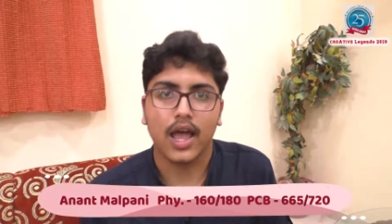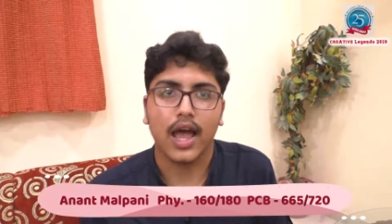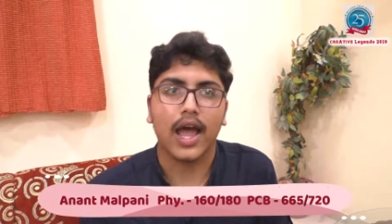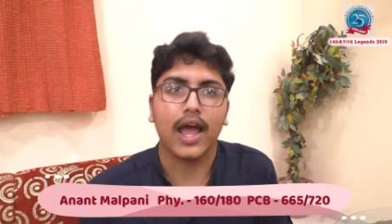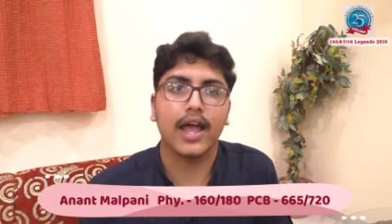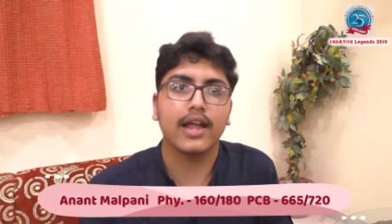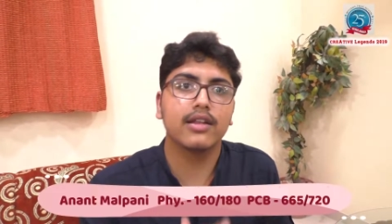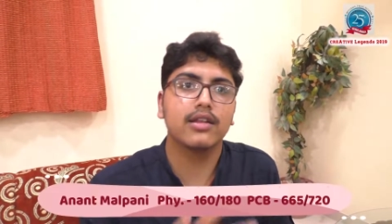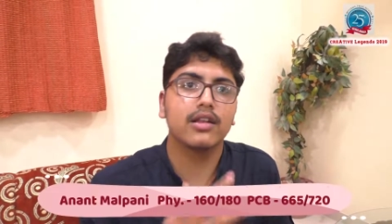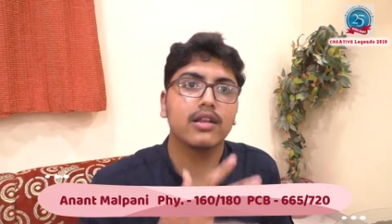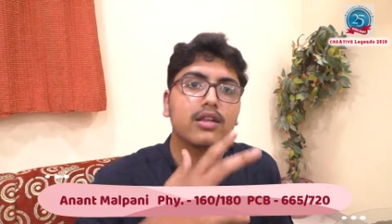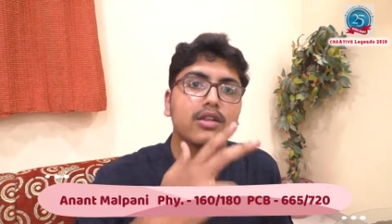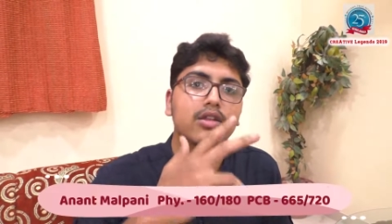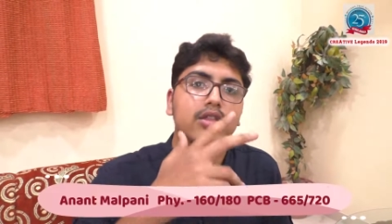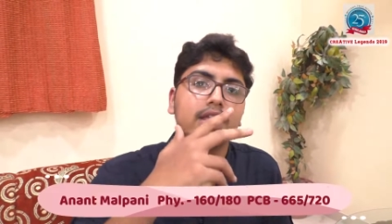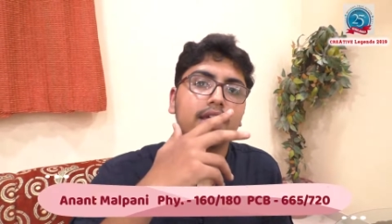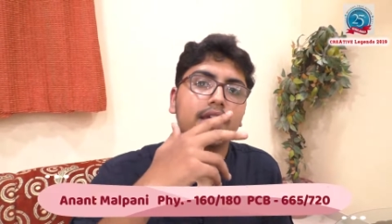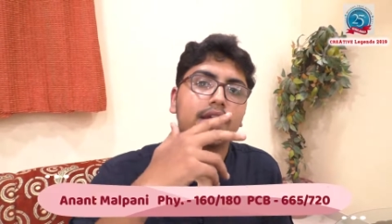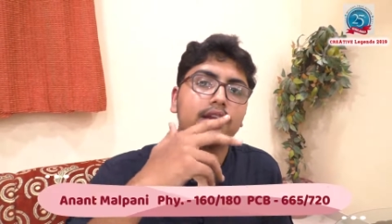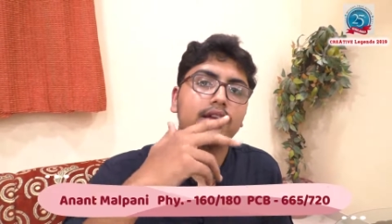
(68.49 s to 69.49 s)
and
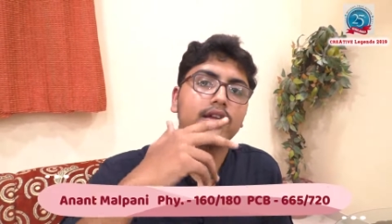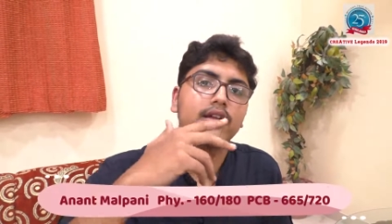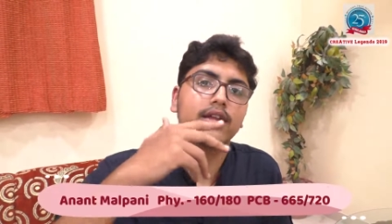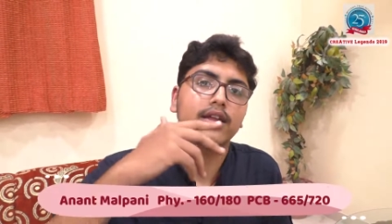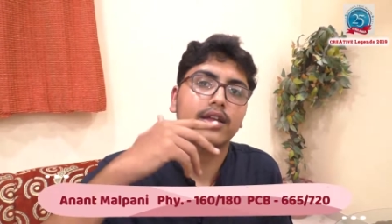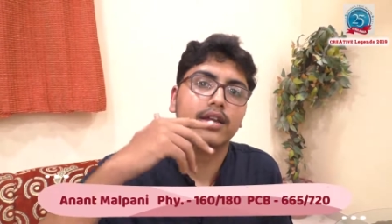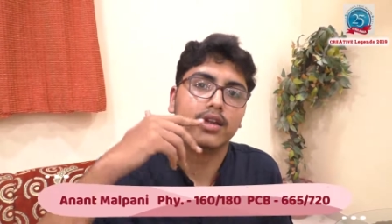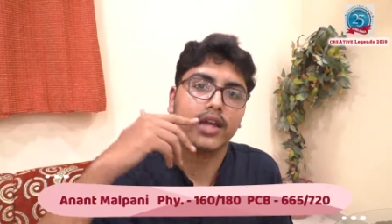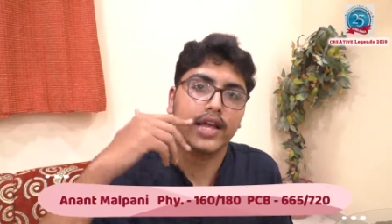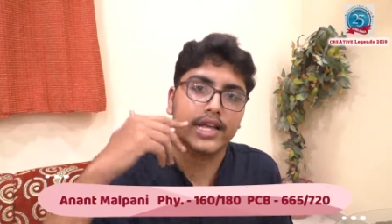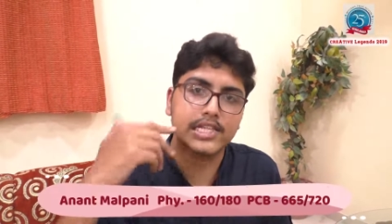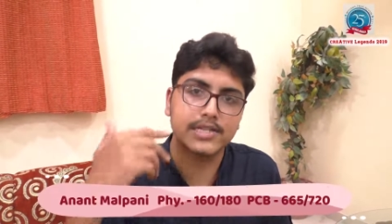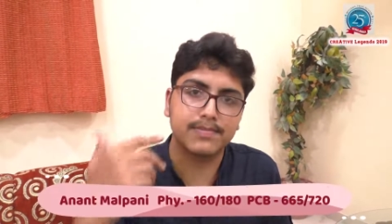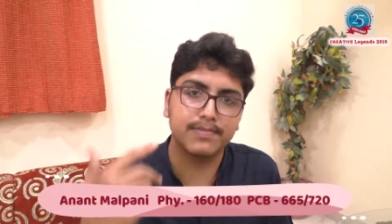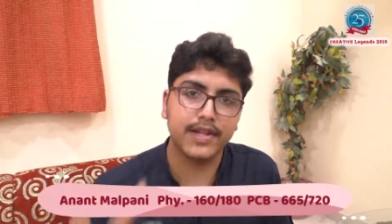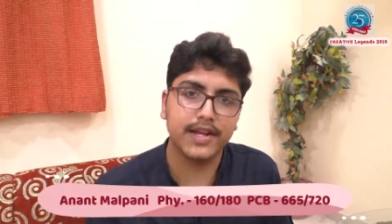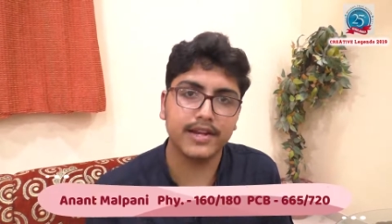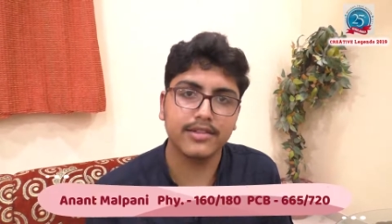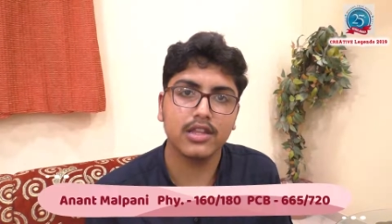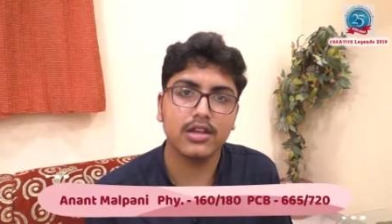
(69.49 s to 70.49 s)
they
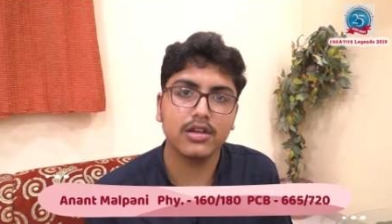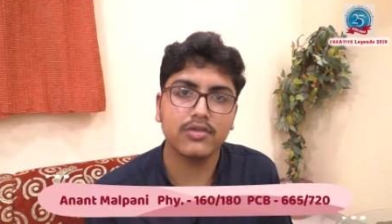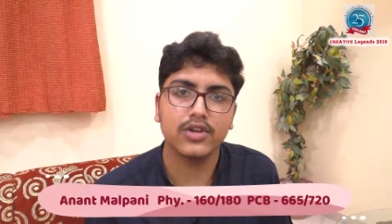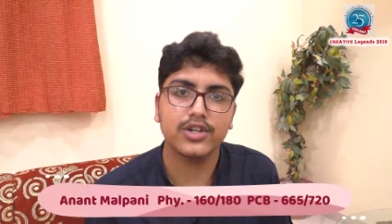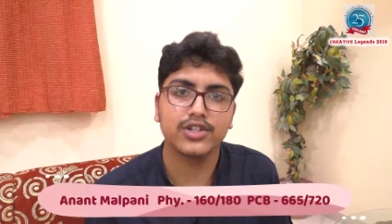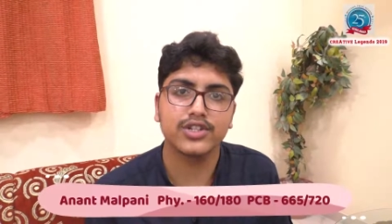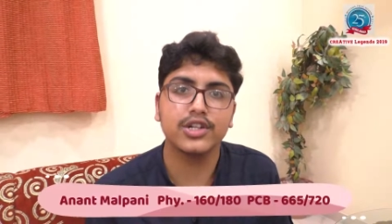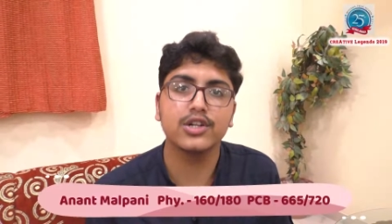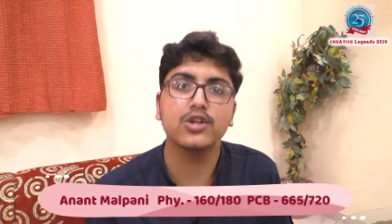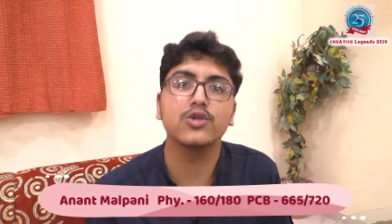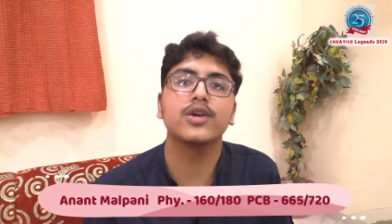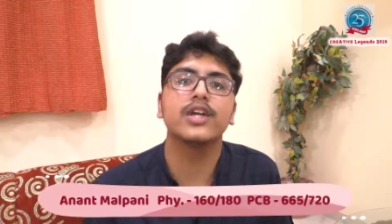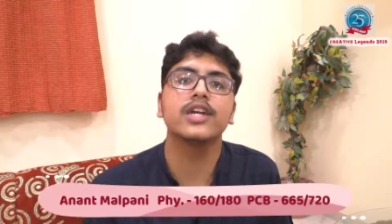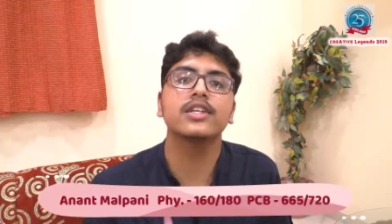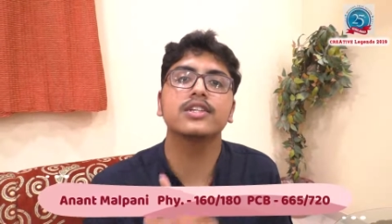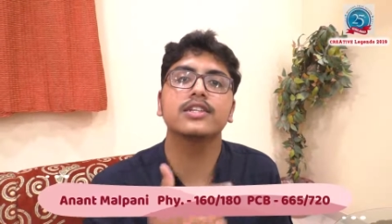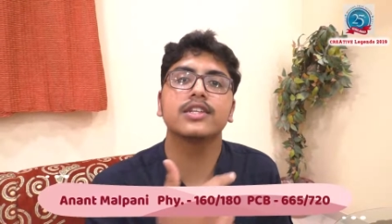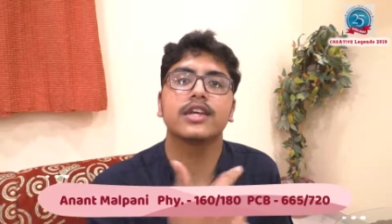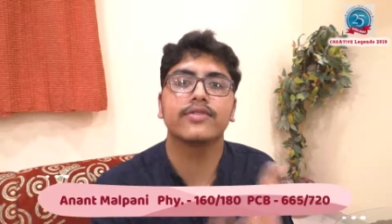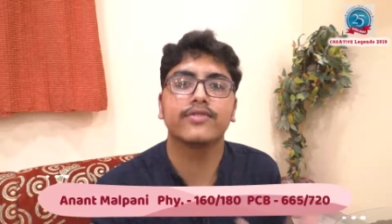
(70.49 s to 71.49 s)
explained the question to
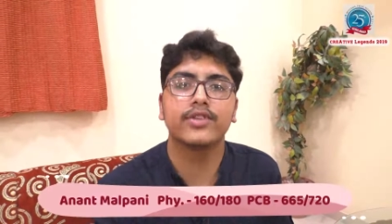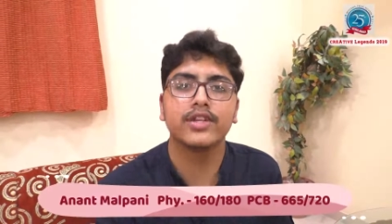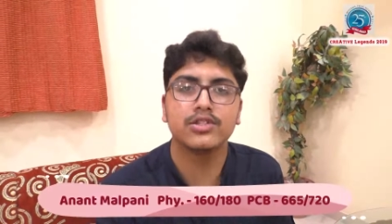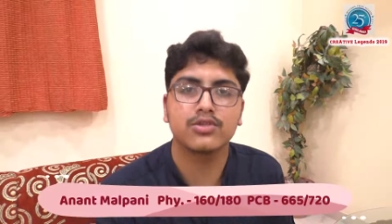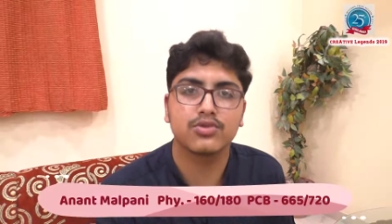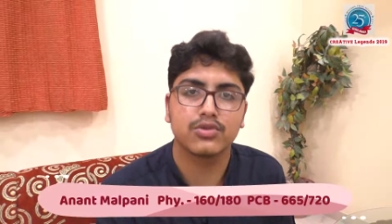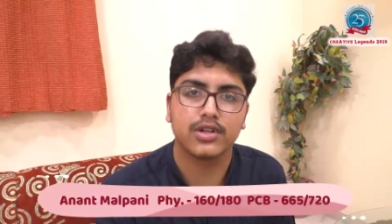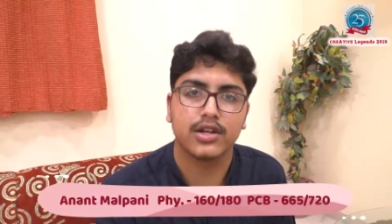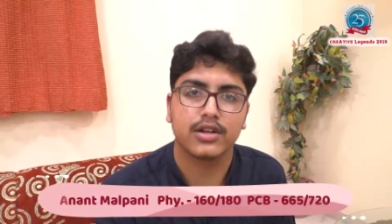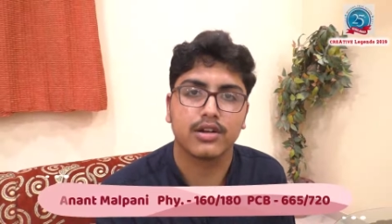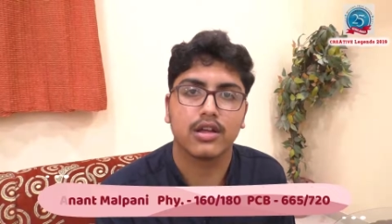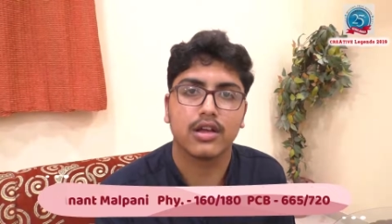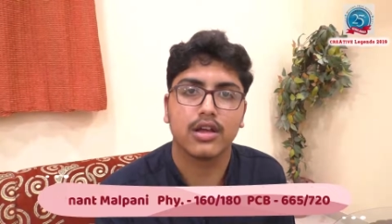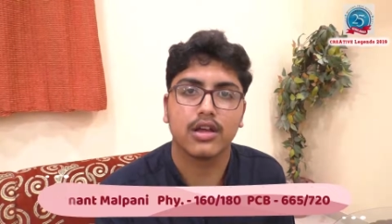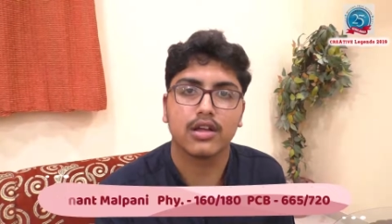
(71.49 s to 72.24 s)
each and every student